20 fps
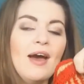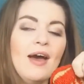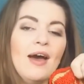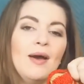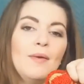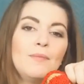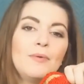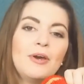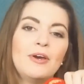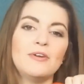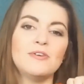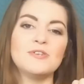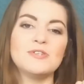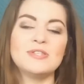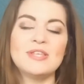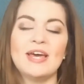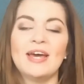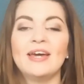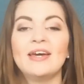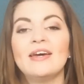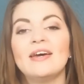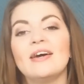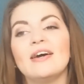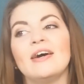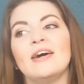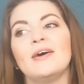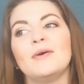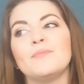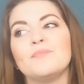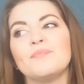I'm going to say,
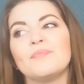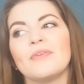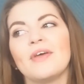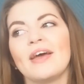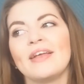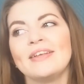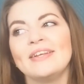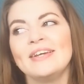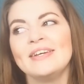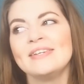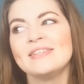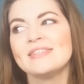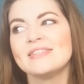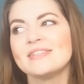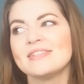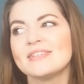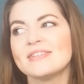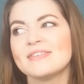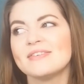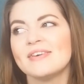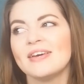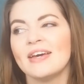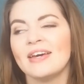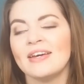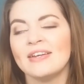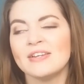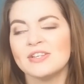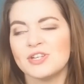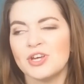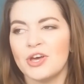at least
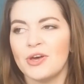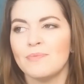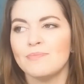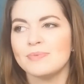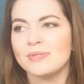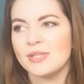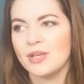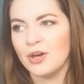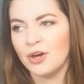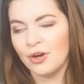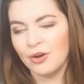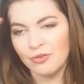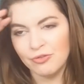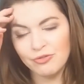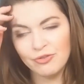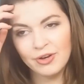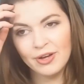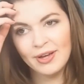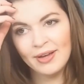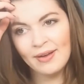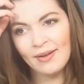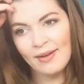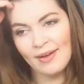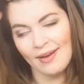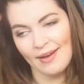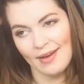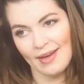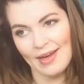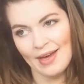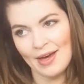in terms of
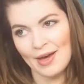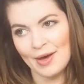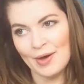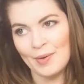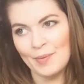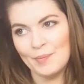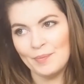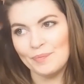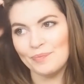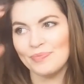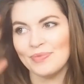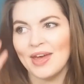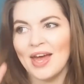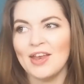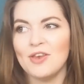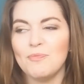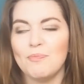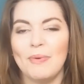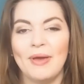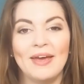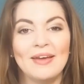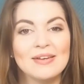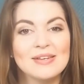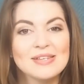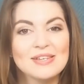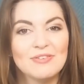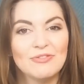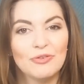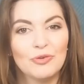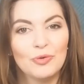it being
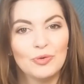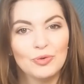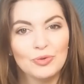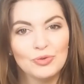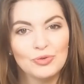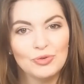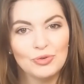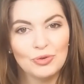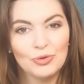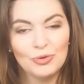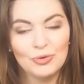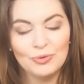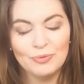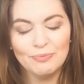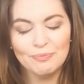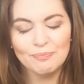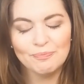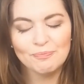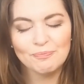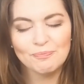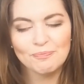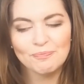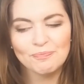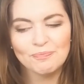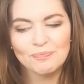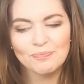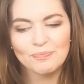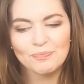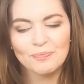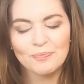difficult to,
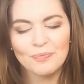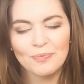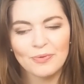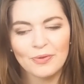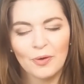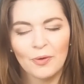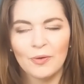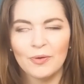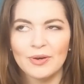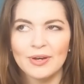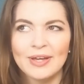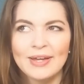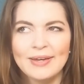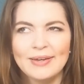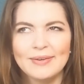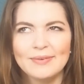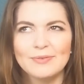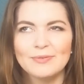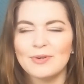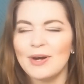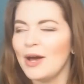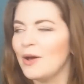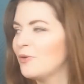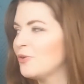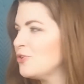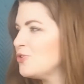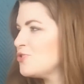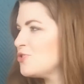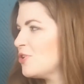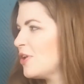or how
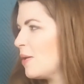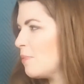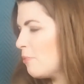should I